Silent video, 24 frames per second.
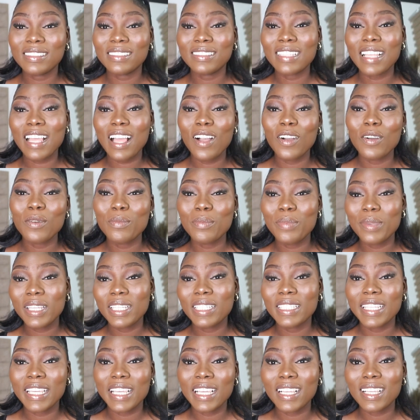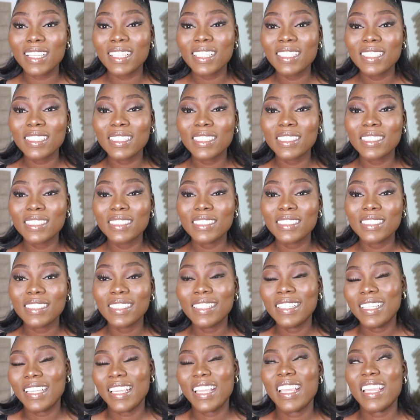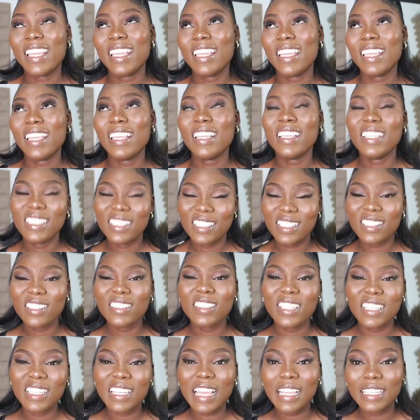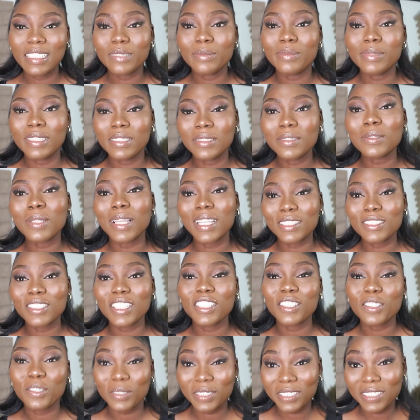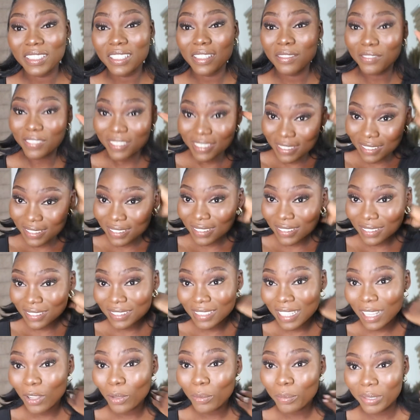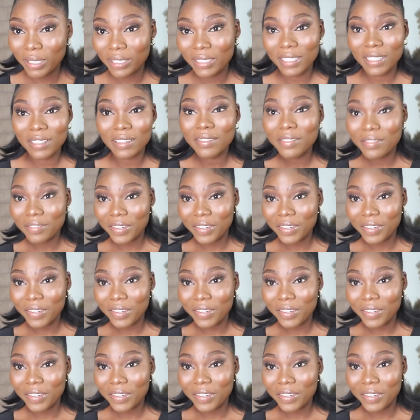is Albania yeah it's also a nice place to actually consider visiting Albania